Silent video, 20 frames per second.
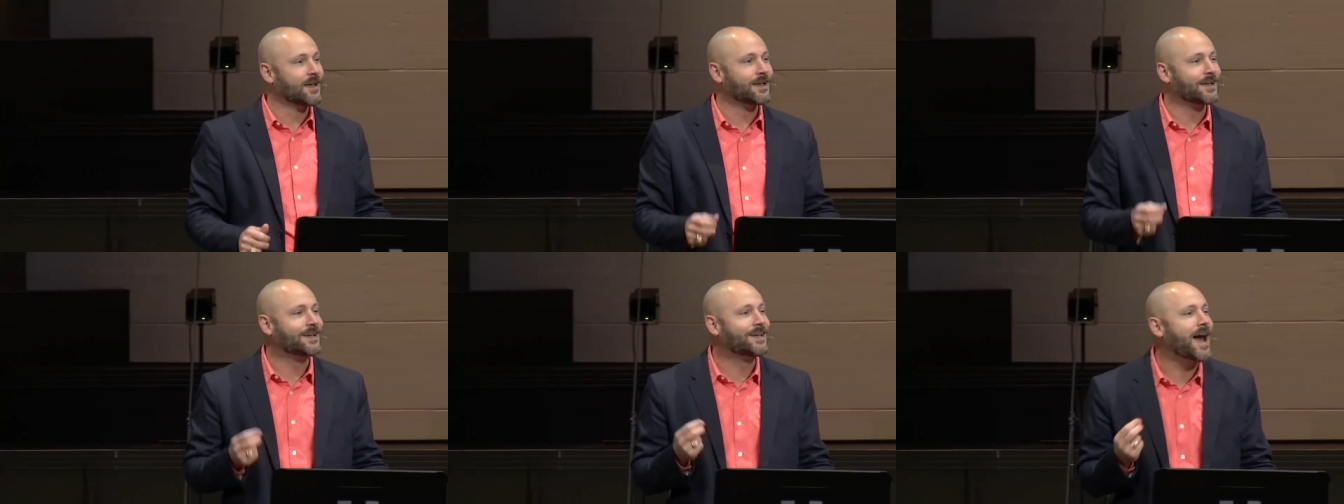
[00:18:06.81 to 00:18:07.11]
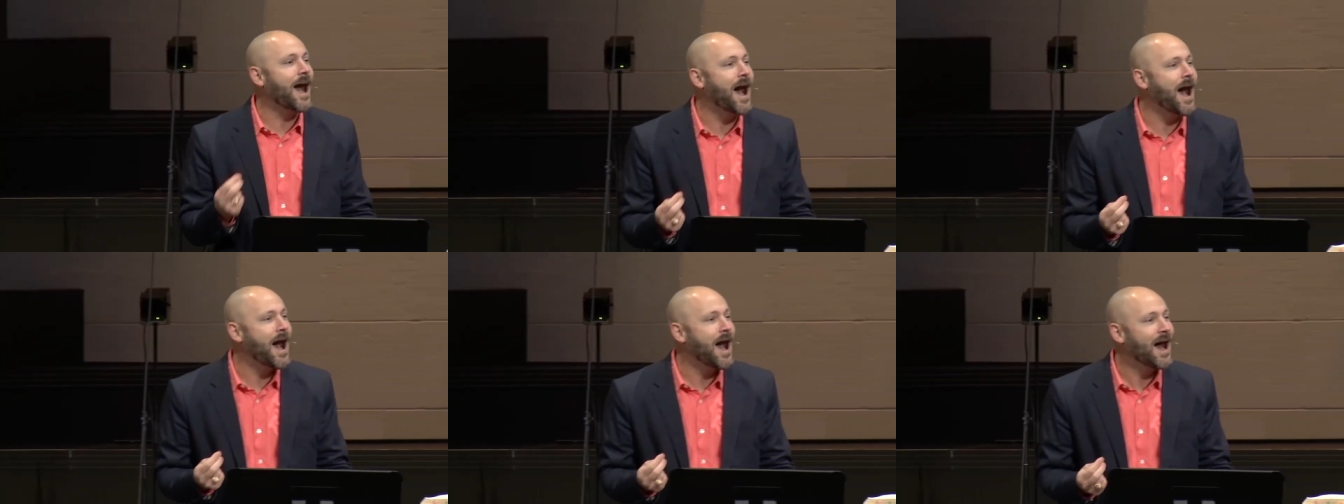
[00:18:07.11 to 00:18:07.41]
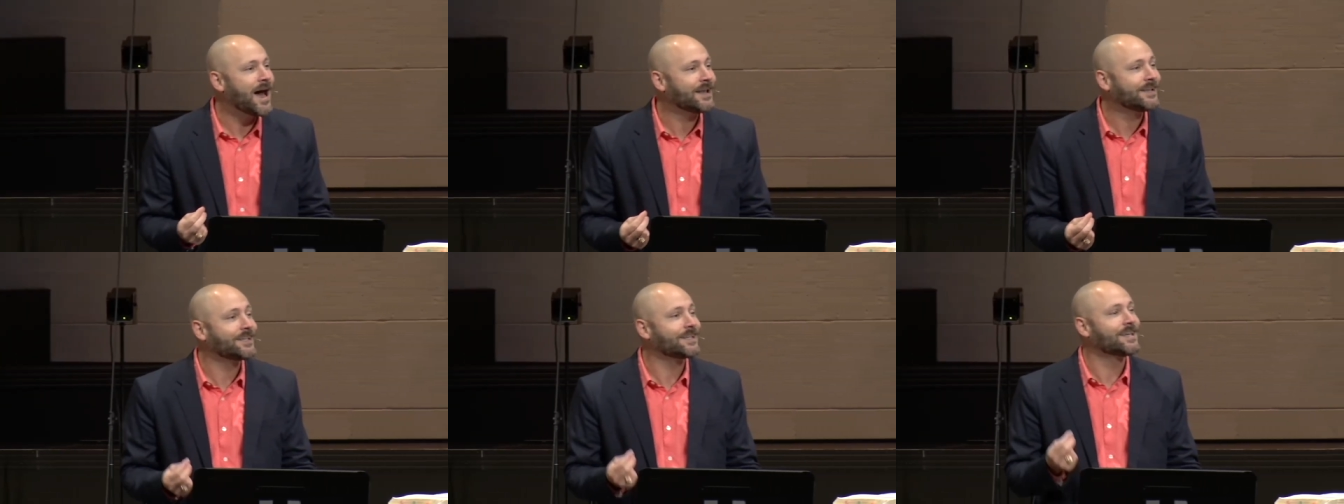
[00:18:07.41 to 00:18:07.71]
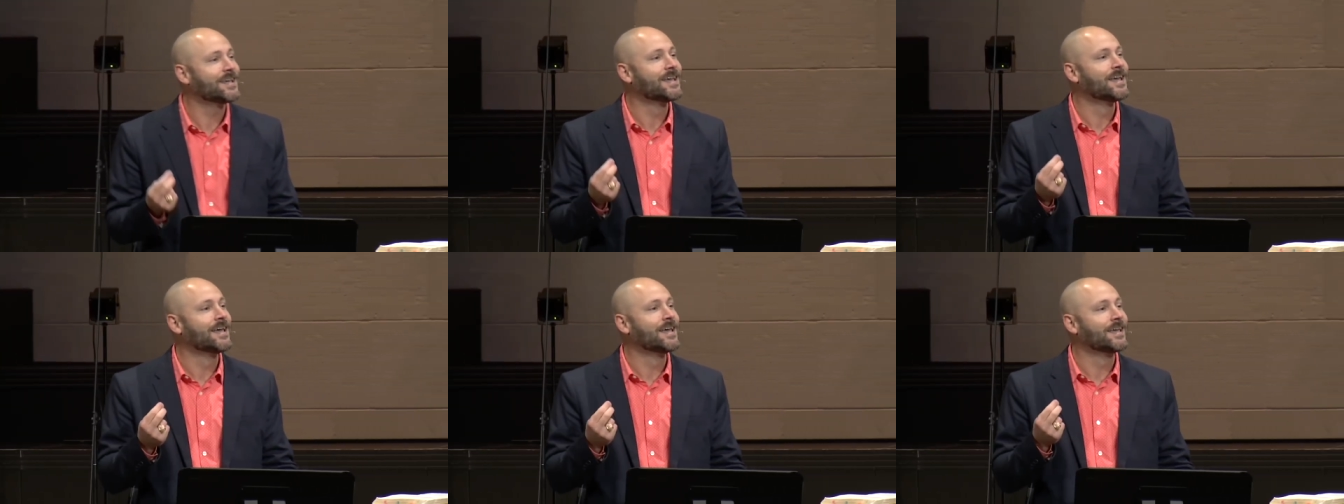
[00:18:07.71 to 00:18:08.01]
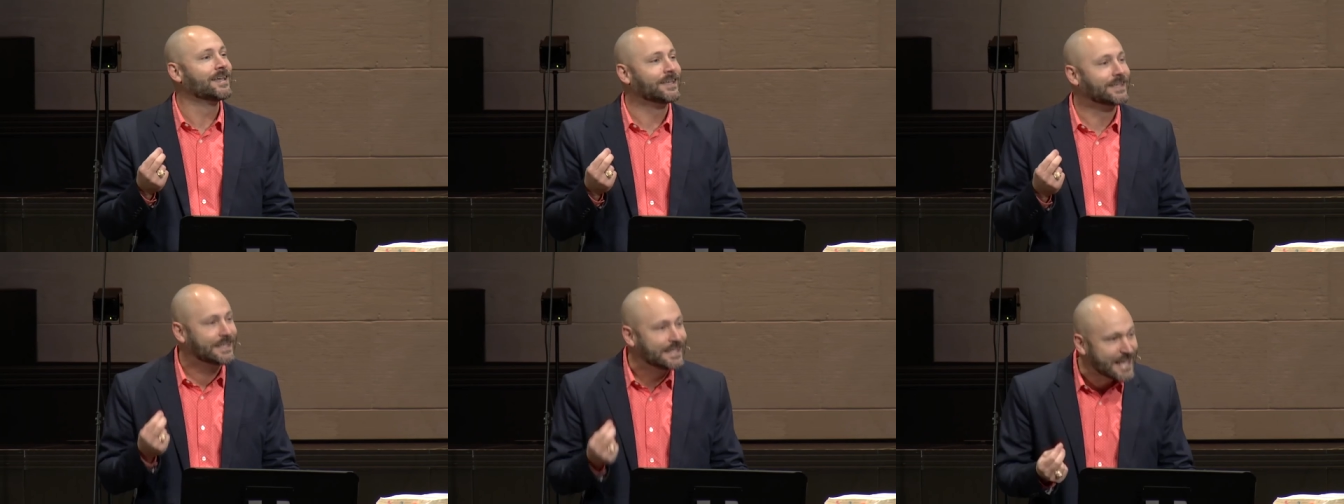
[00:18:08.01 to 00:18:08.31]
God
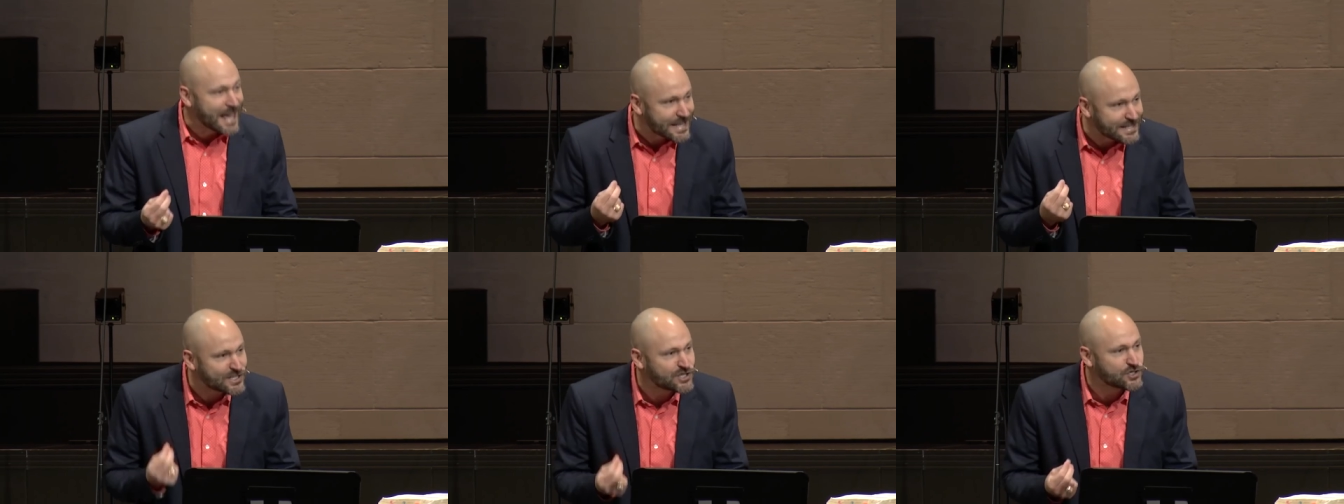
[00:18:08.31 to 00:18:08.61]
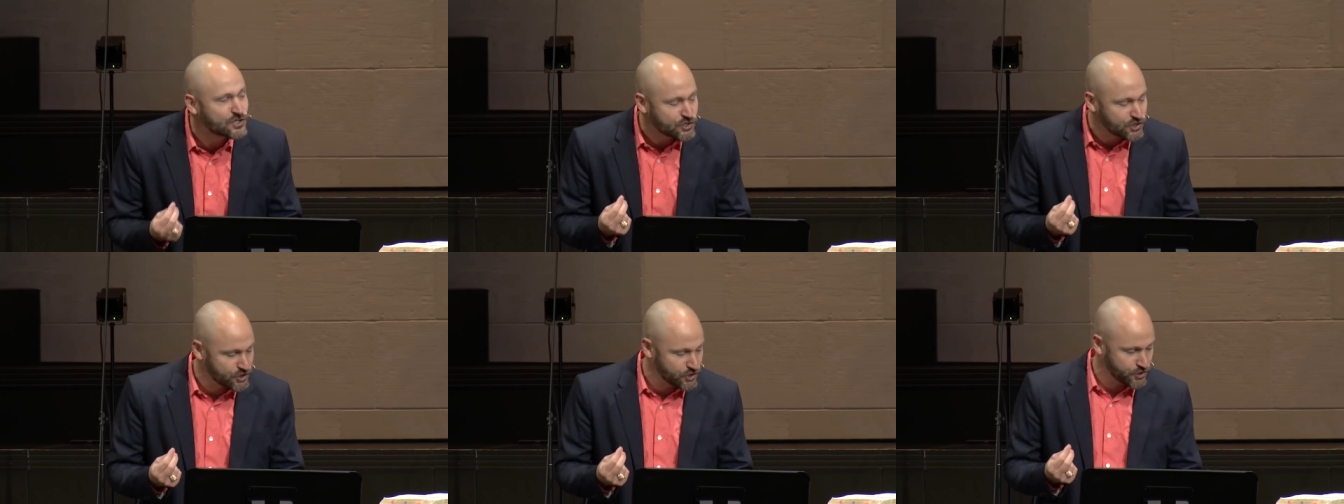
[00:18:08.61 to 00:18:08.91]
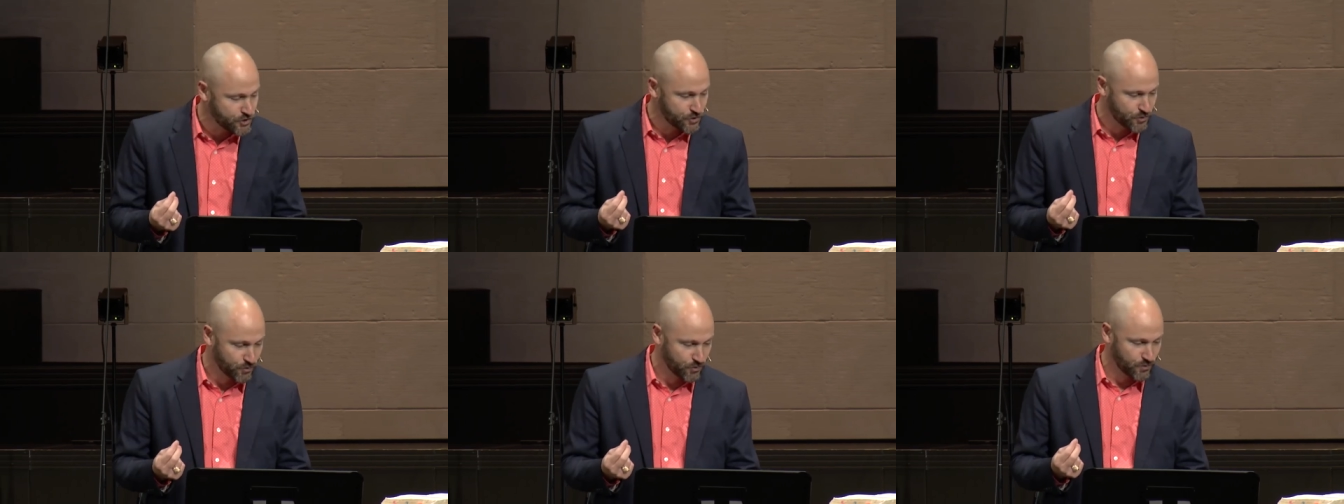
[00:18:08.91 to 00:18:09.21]
gets you.